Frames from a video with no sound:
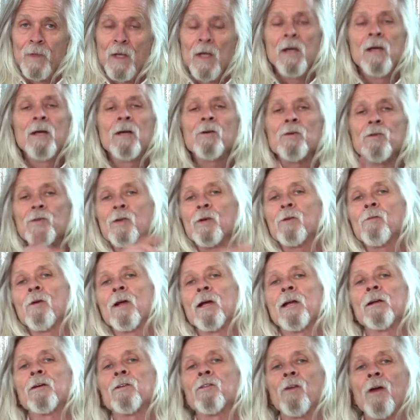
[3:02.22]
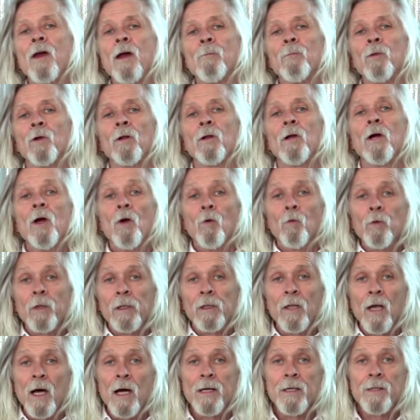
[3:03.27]
Here's a great example.
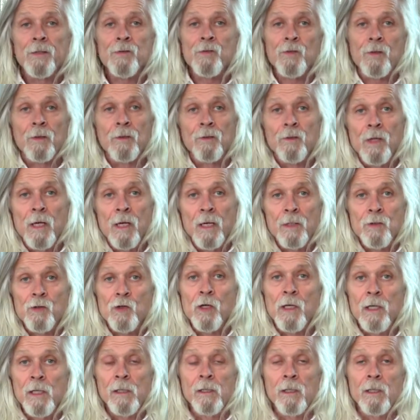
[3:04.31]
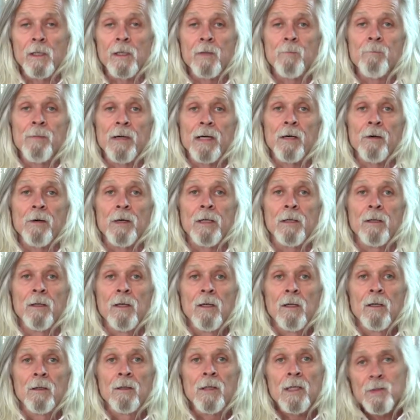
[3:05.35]
Reliance Yanch Heating in Barrie.
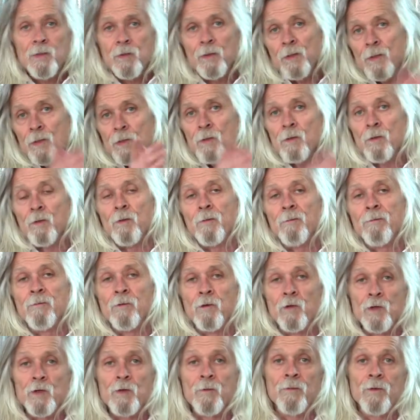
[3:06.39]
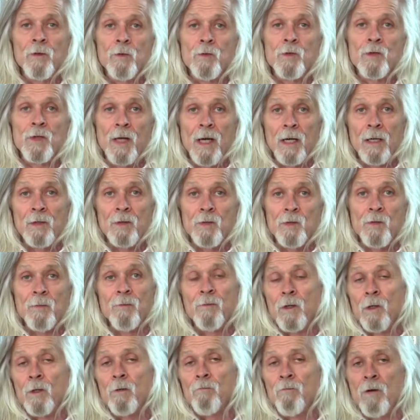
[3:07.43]
Let's listen to the first few seconds of
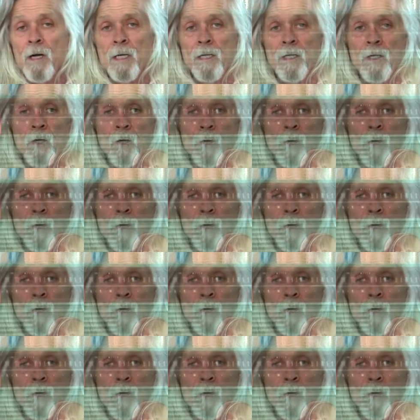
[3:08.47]
their radio